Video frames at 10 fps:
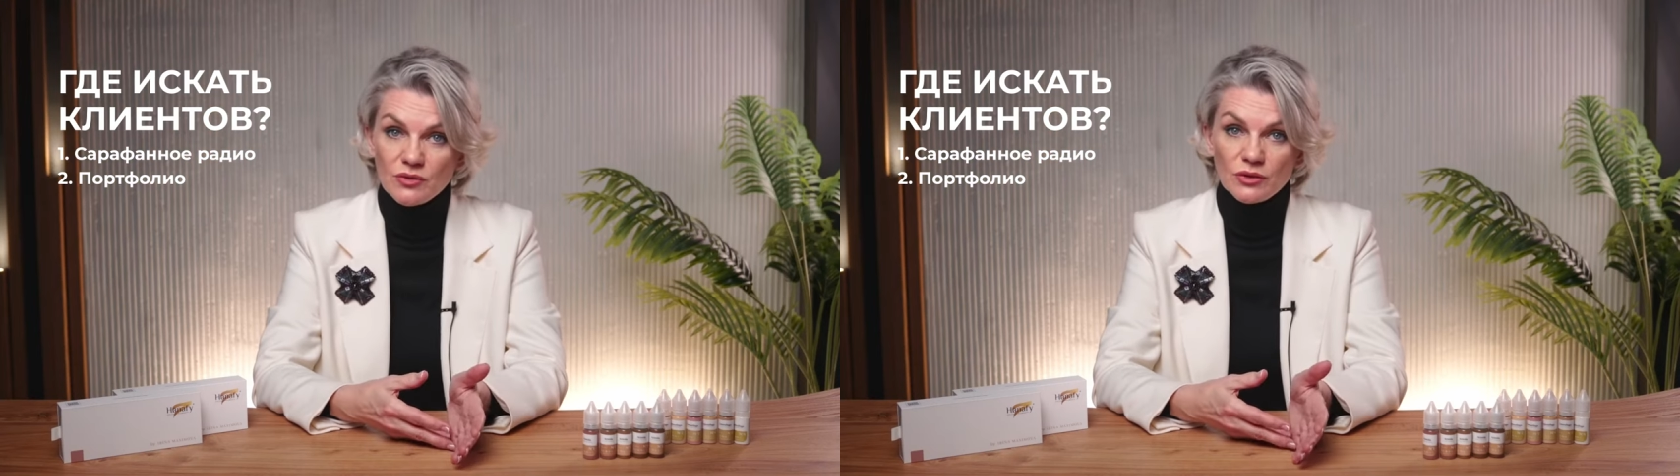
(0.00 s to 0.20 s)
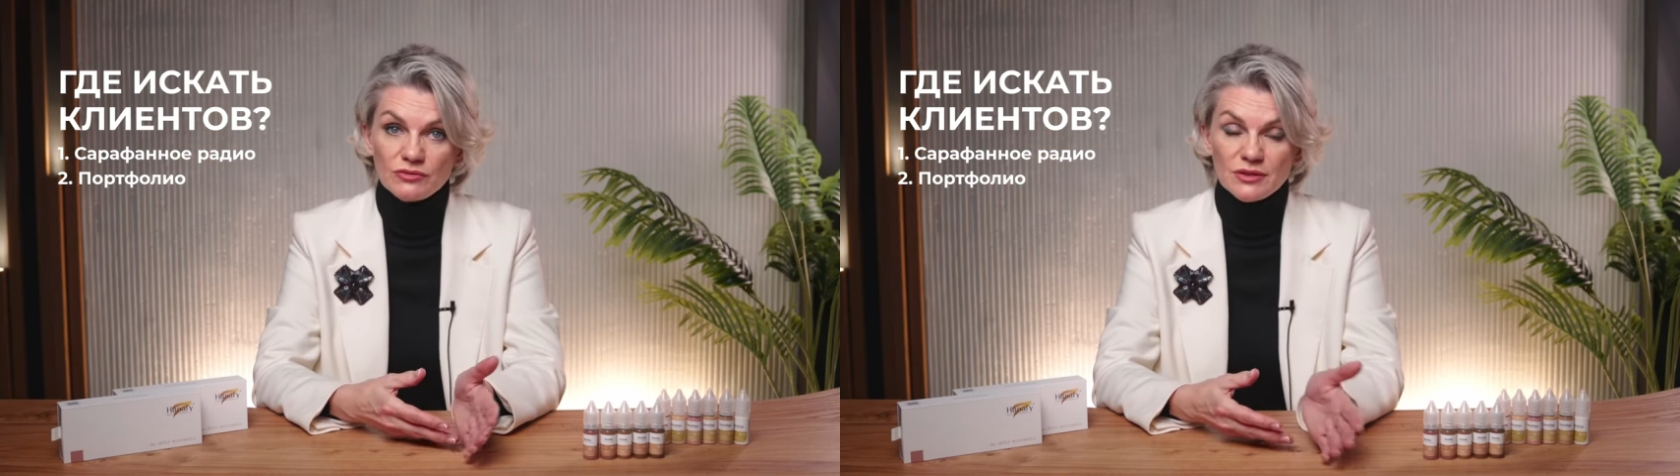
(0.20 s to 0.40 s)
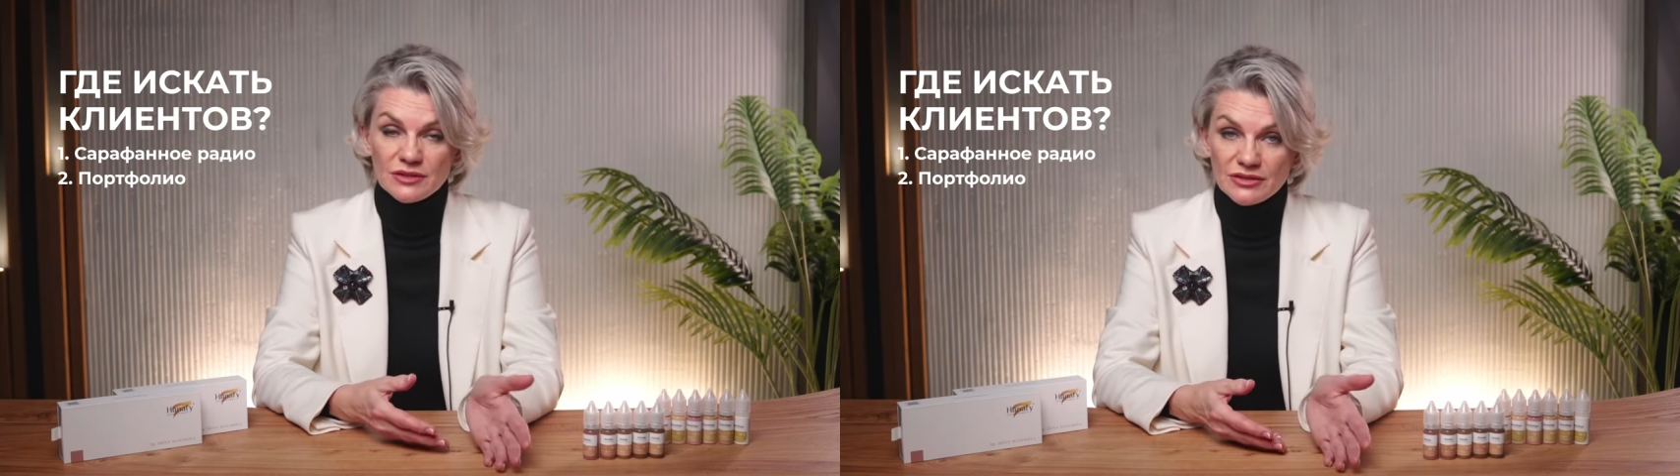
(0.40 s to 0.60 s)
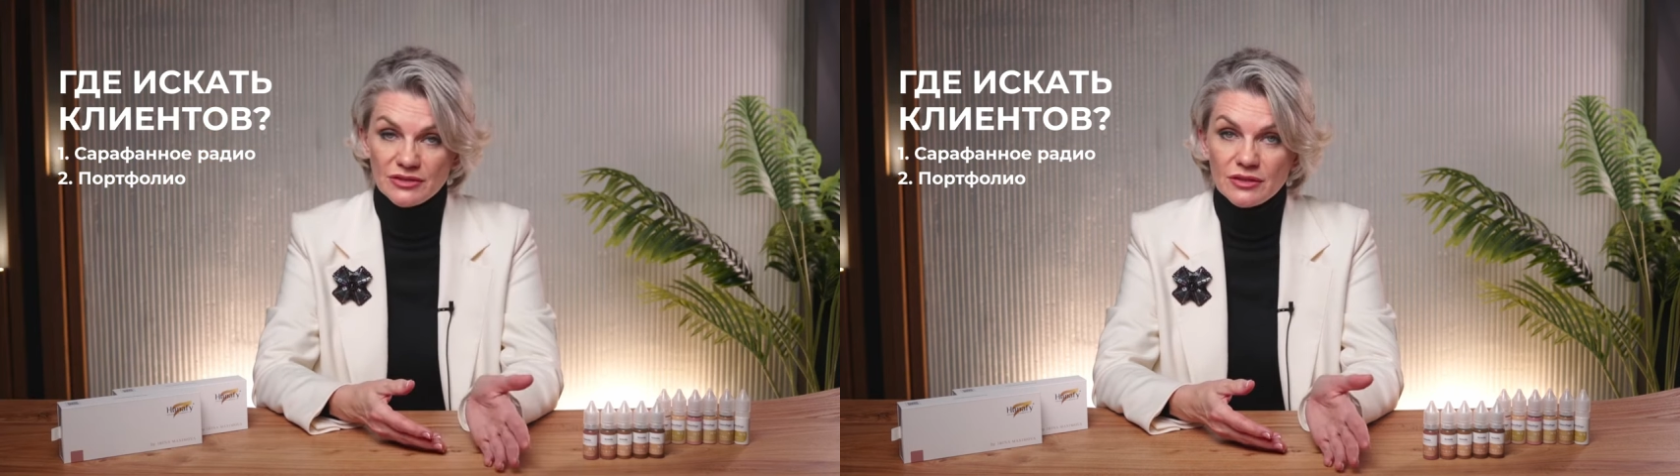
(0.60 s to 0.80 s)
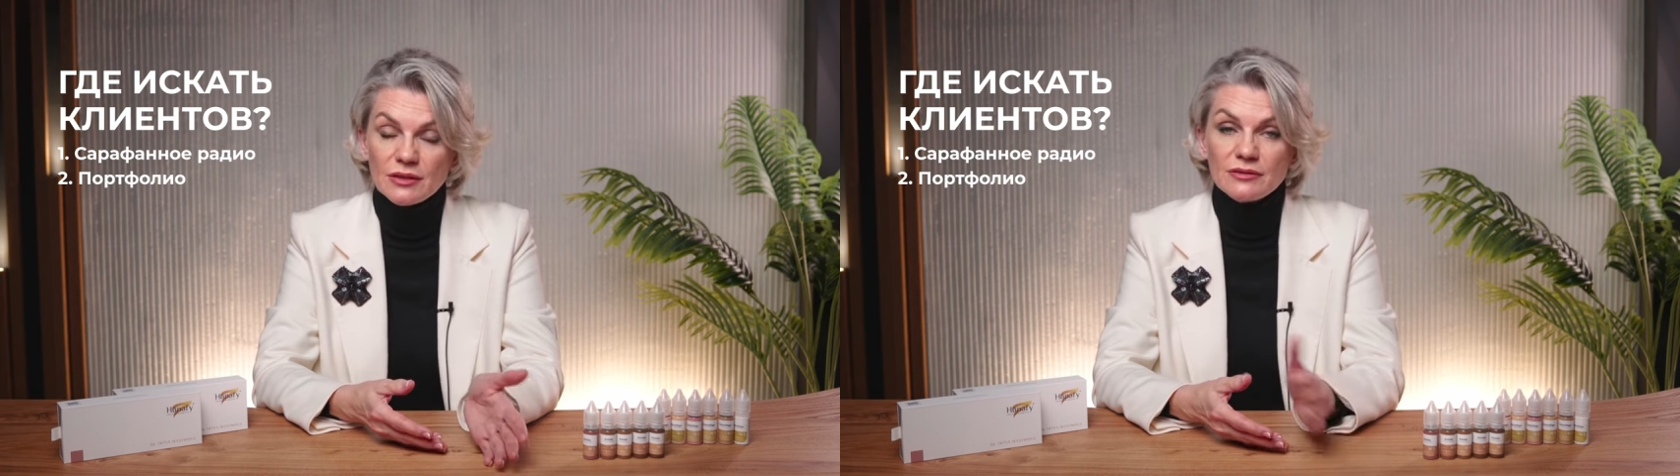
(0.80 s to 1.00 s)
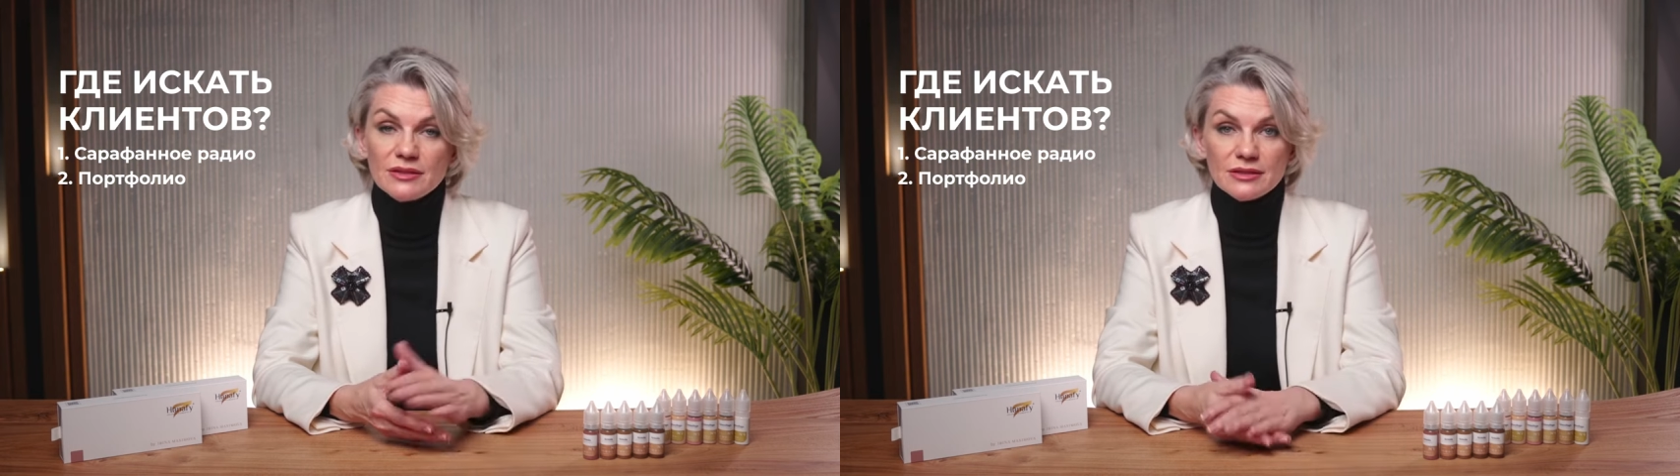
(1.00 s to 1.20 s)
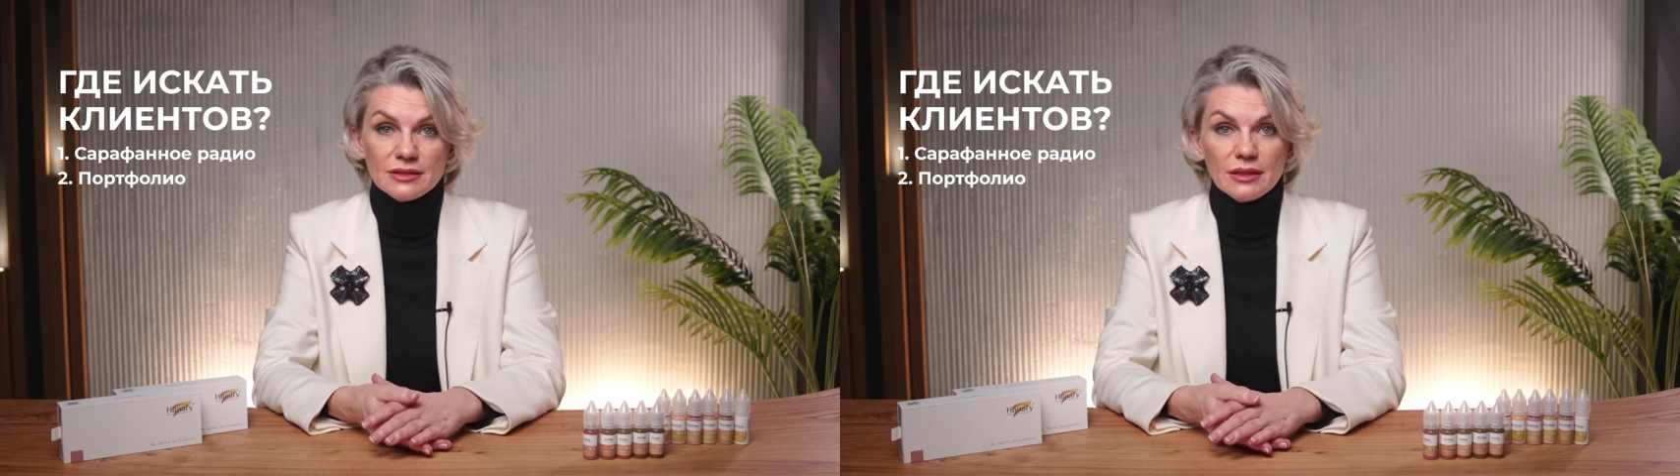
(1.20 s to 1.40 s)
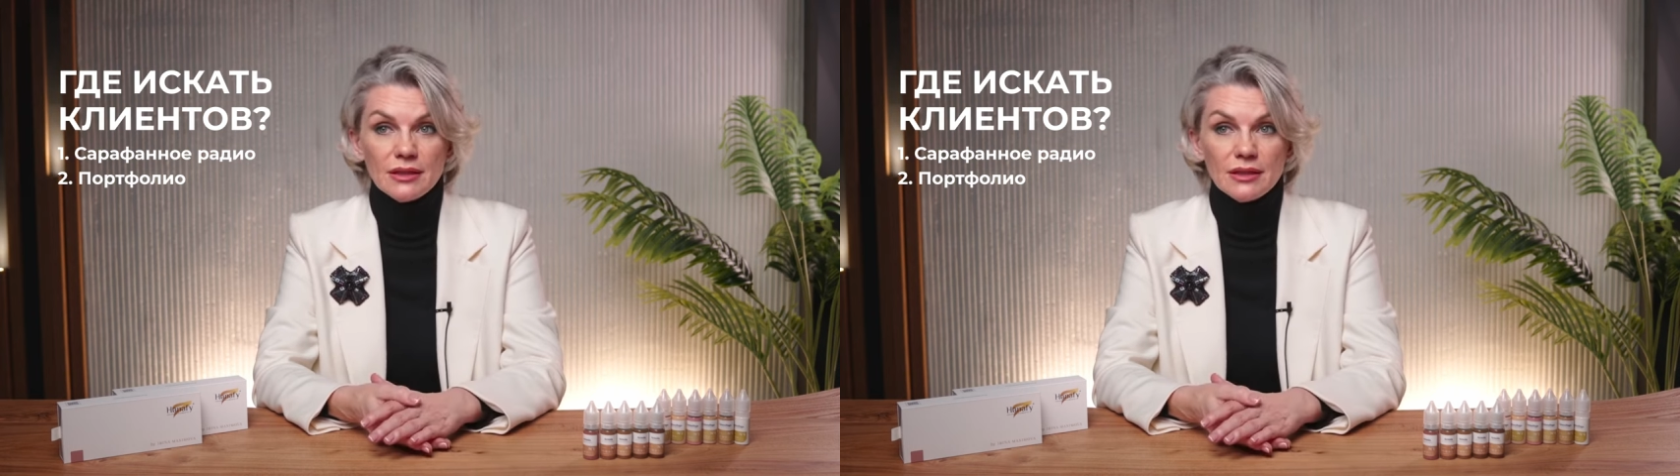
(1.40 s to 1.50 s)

offer this service